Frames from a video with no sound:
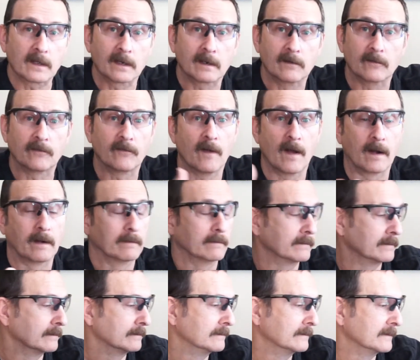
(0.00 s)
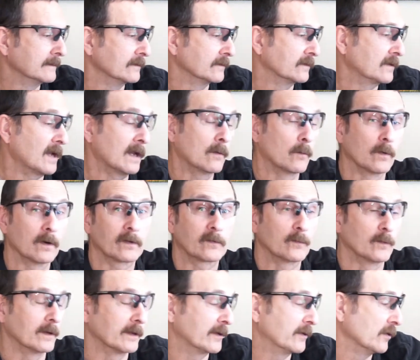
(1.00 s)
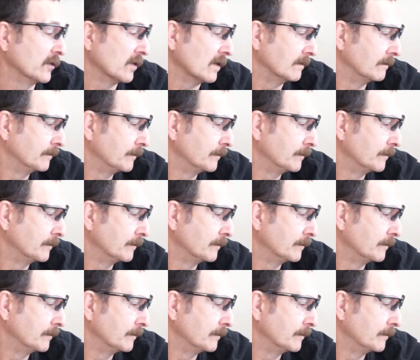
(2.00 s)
it in front. It kind of works really cool.